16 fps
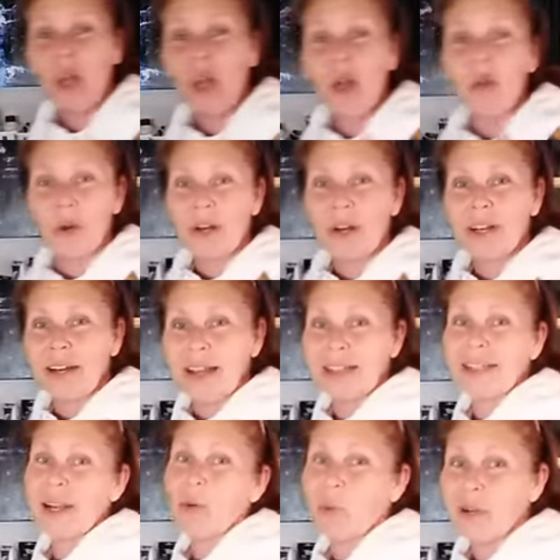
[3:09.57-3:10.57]
all
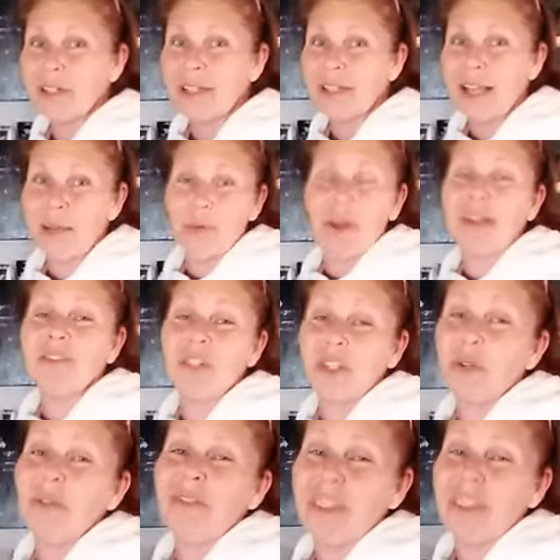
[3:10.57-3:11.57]
organized at one time. We'll have to
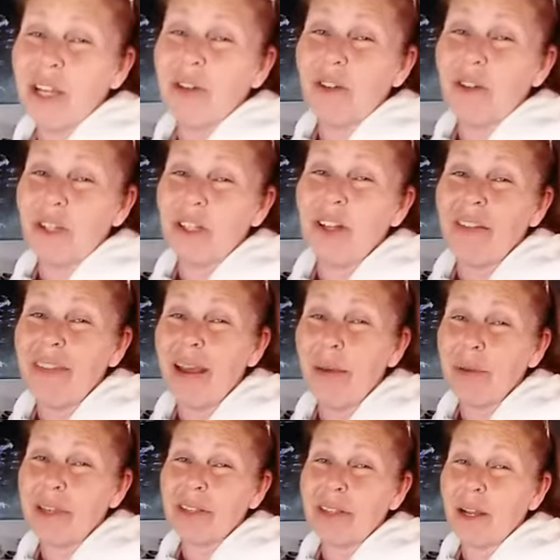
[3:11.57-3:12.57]
do a video just on that
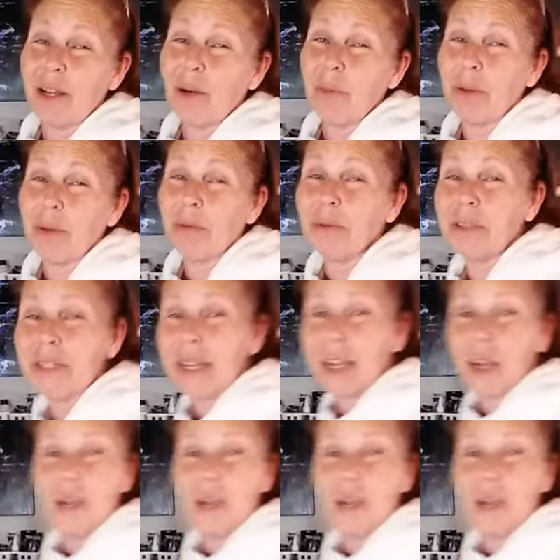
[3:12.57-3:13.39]
because that'll probably take